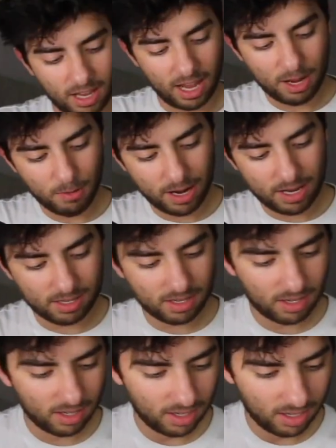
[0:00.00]
Anyways,
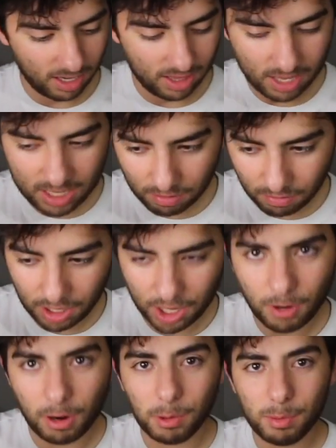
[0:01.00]
in this
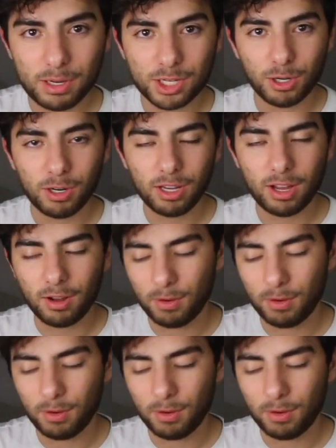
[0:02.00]
video, I'm going to be showing